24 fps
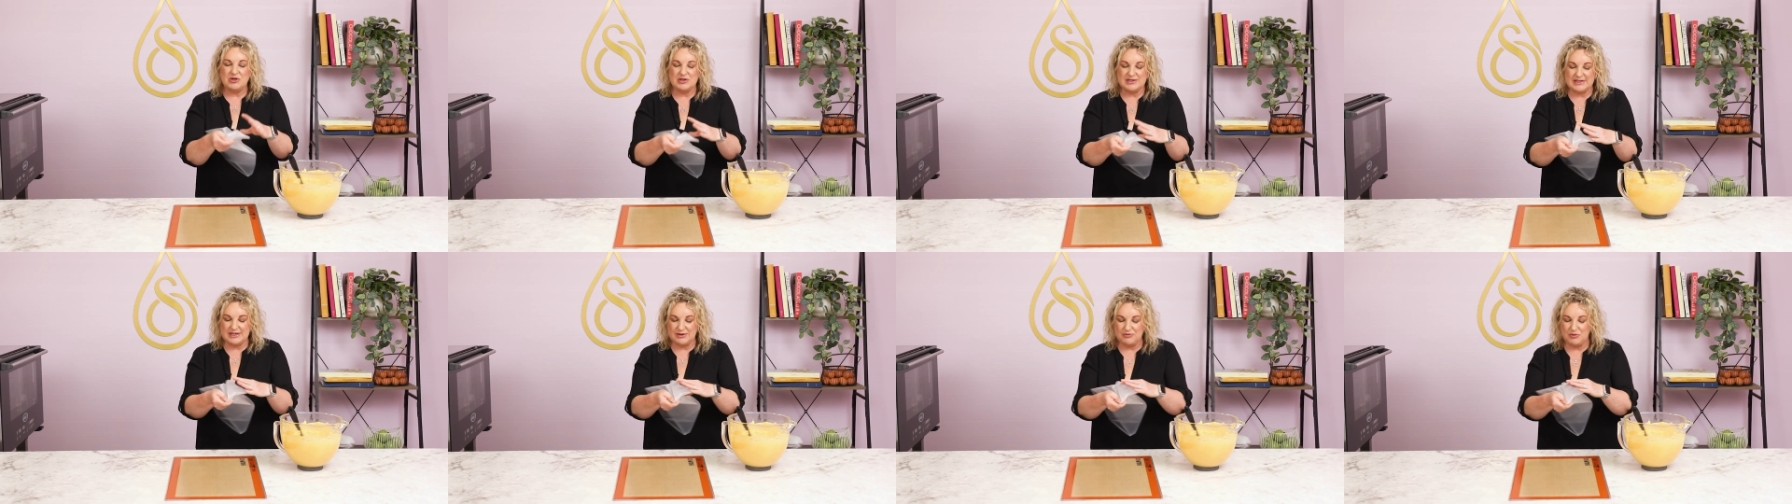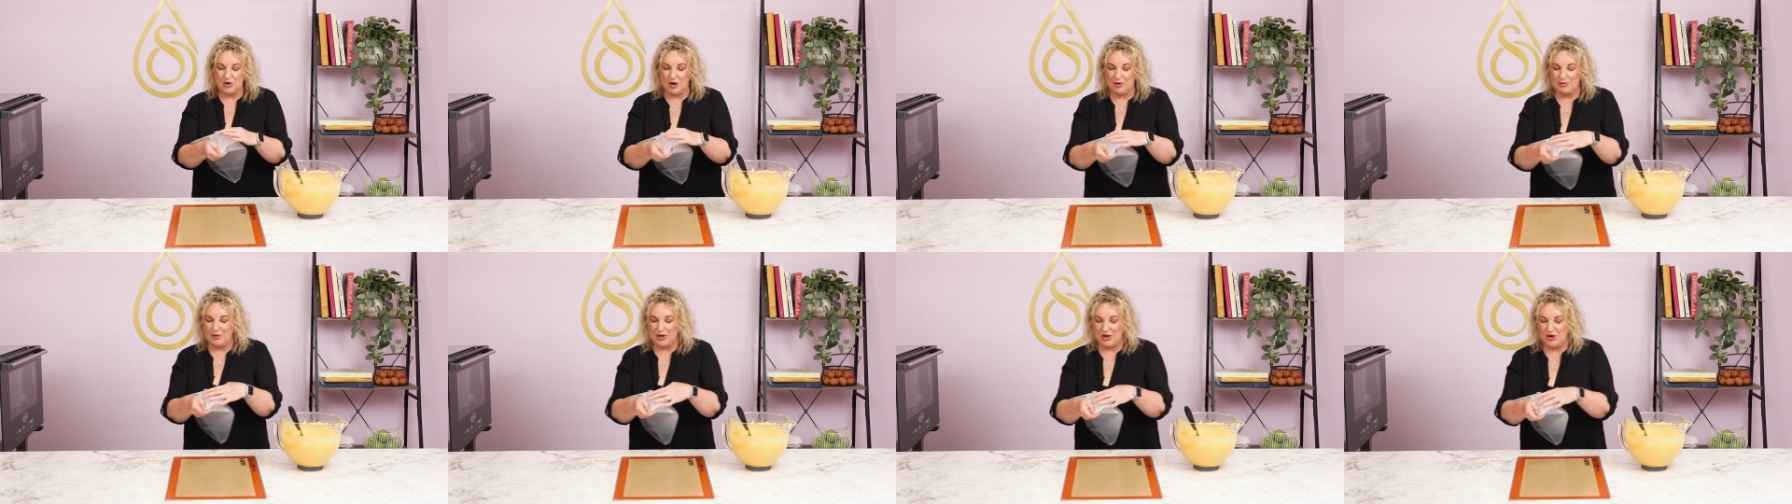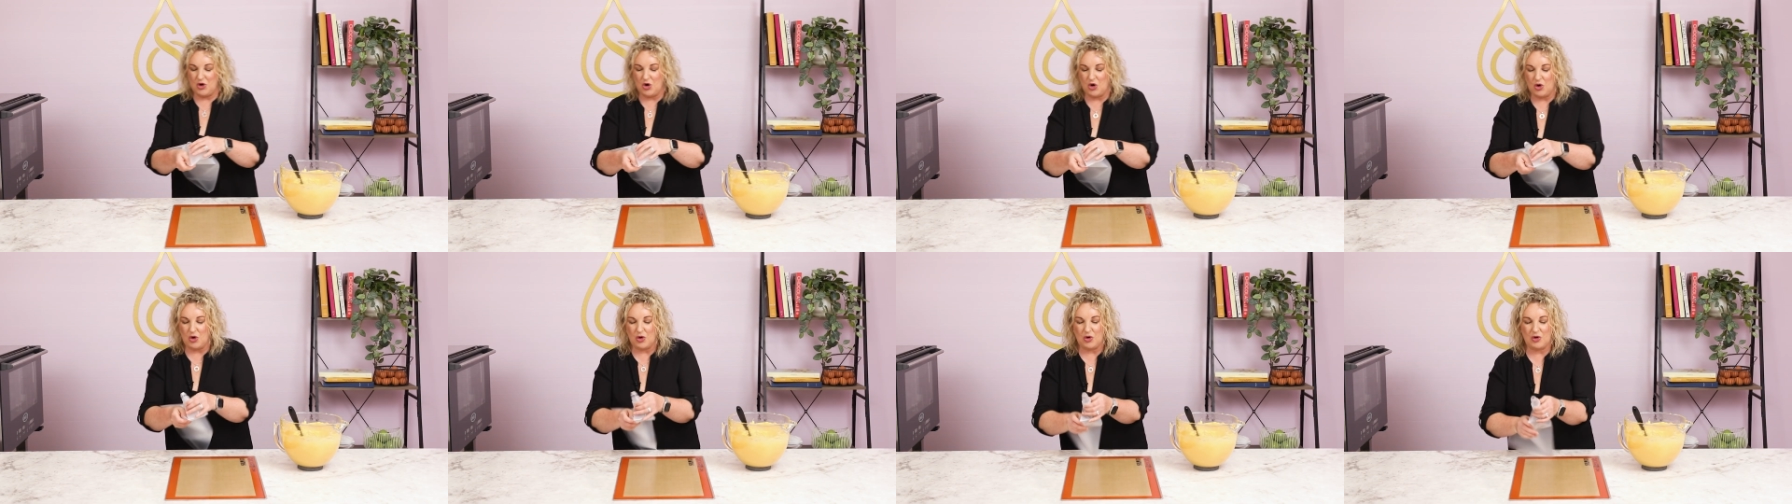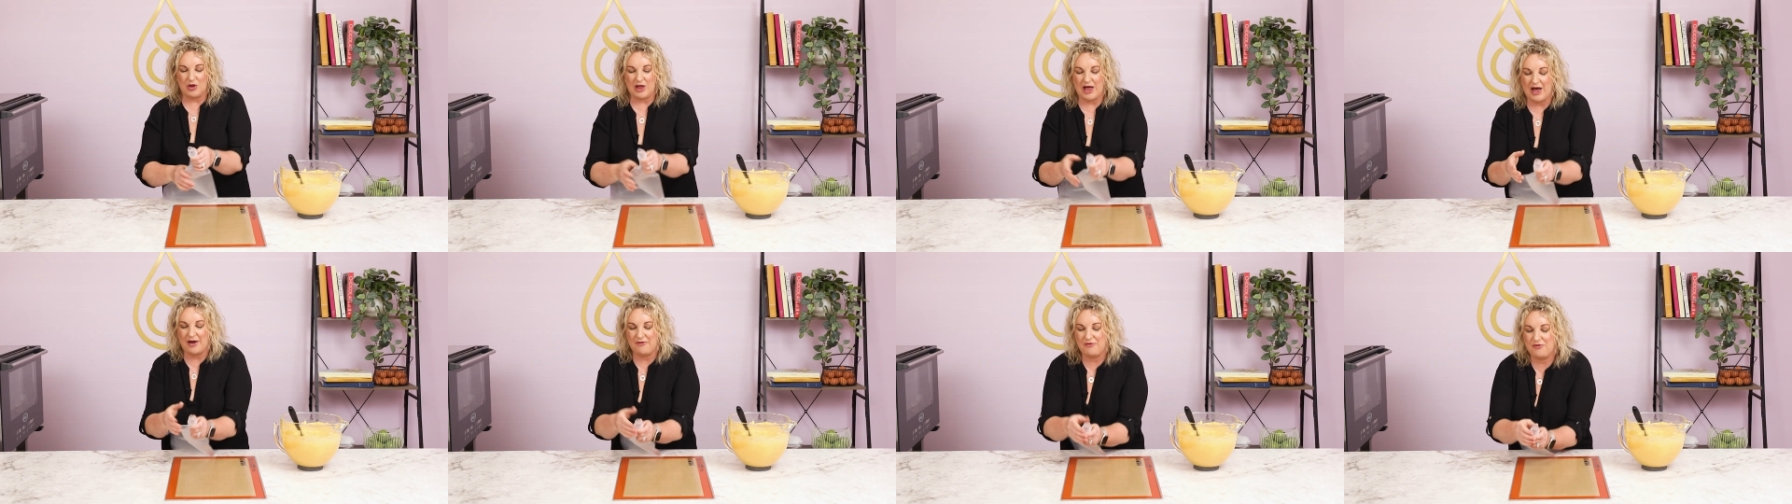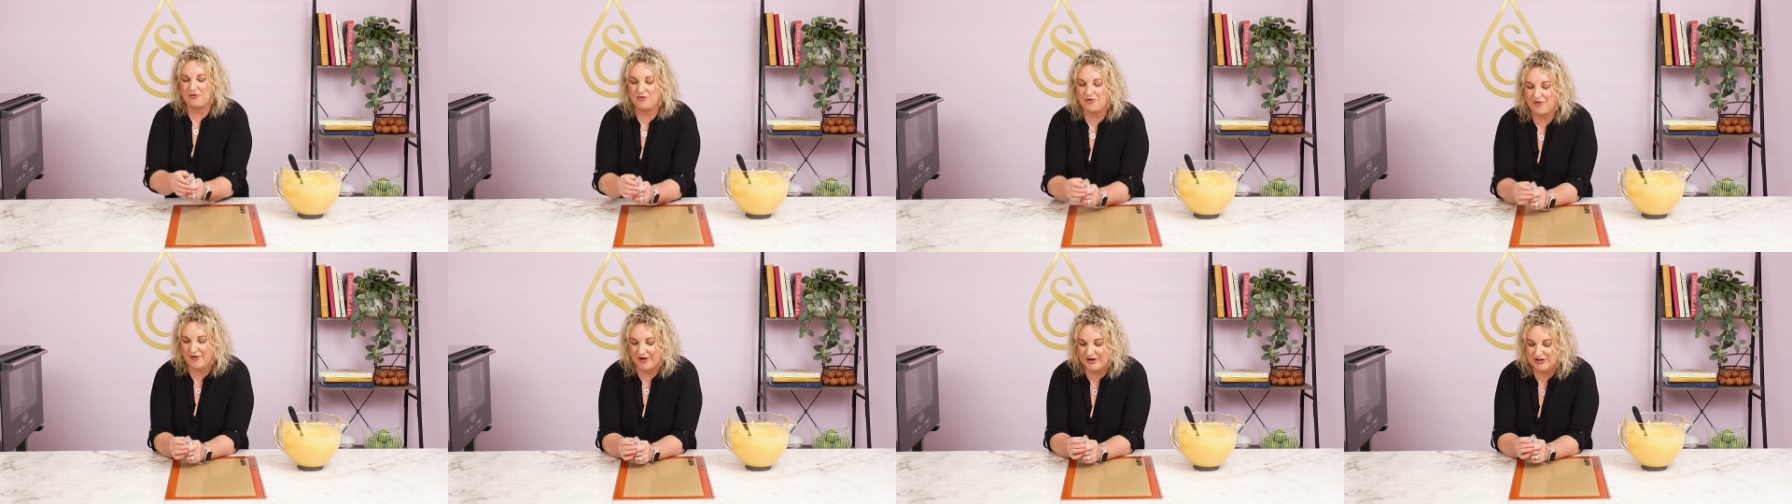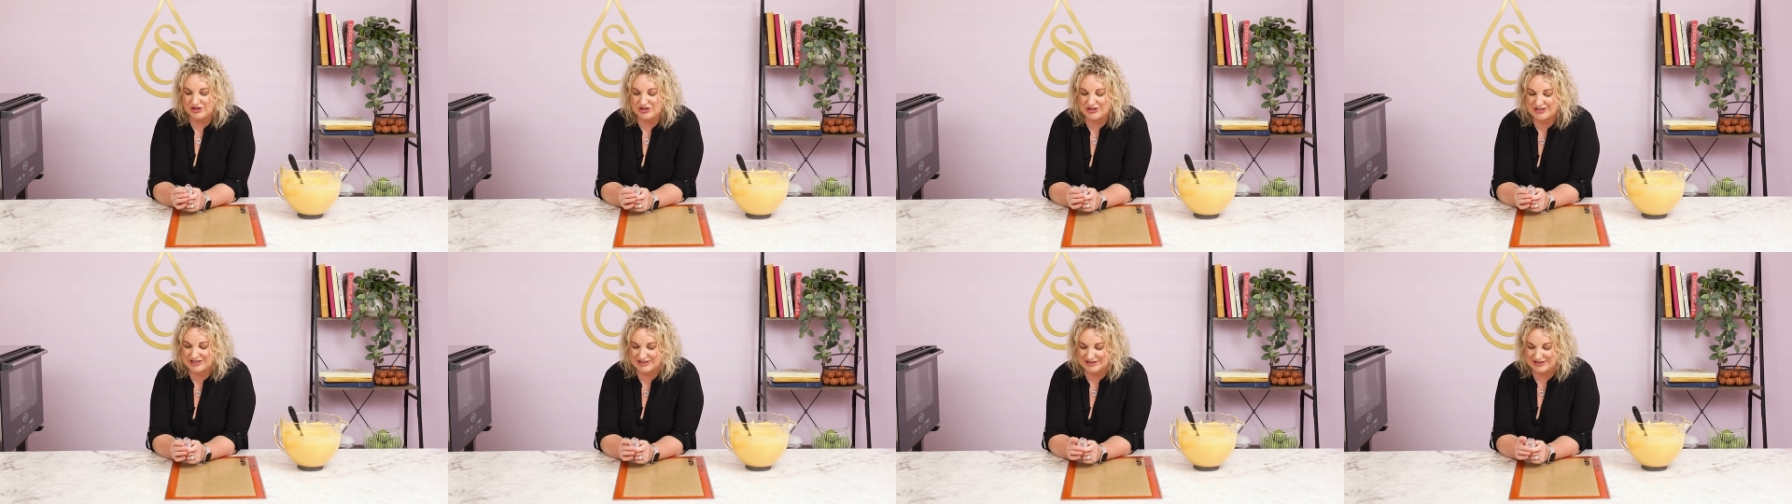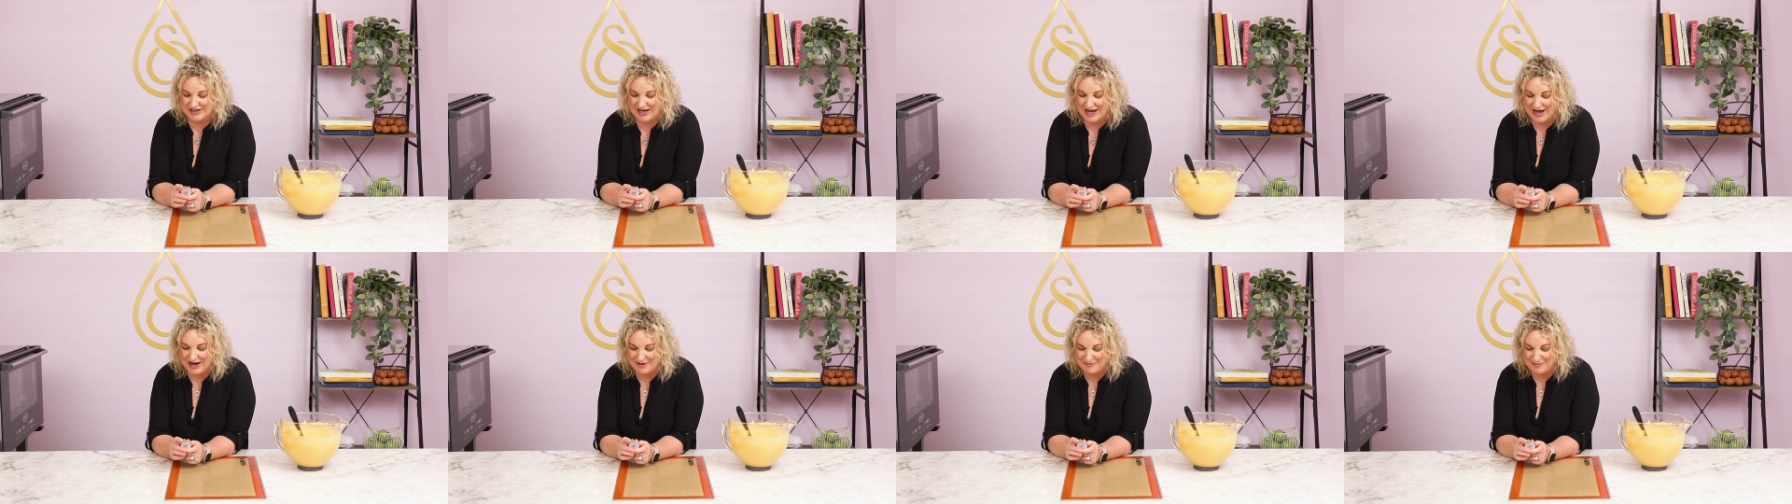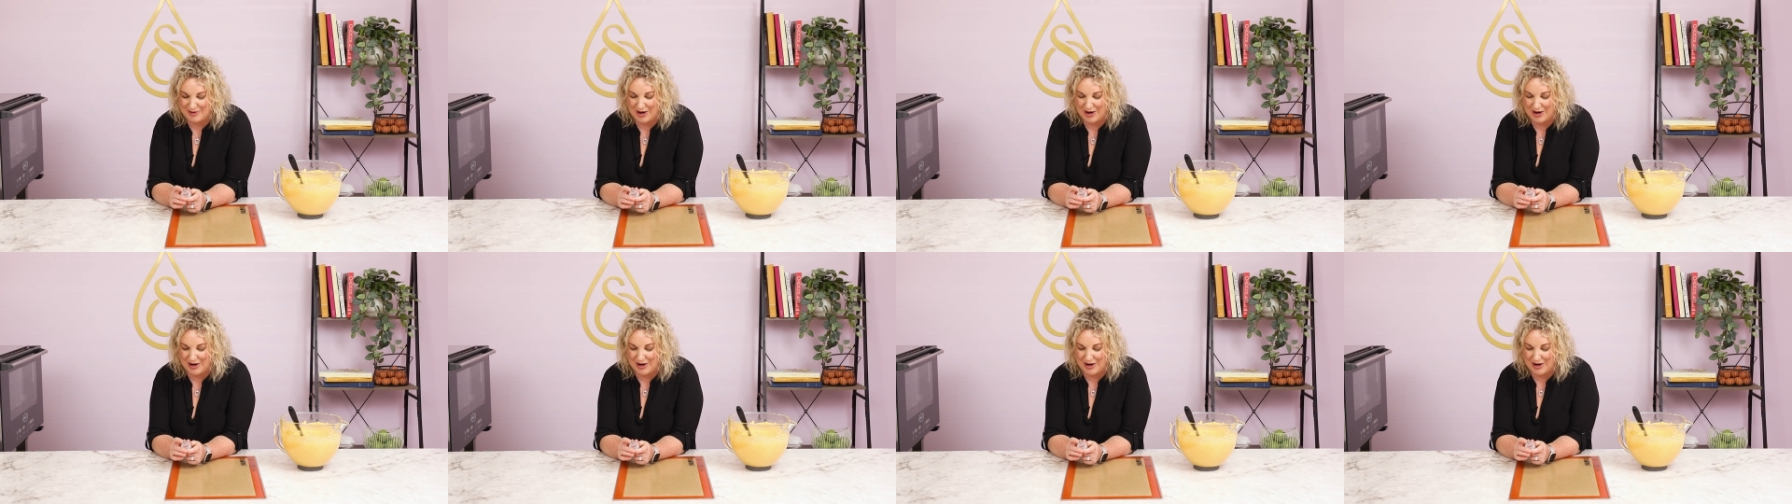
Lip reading: using what we call a French star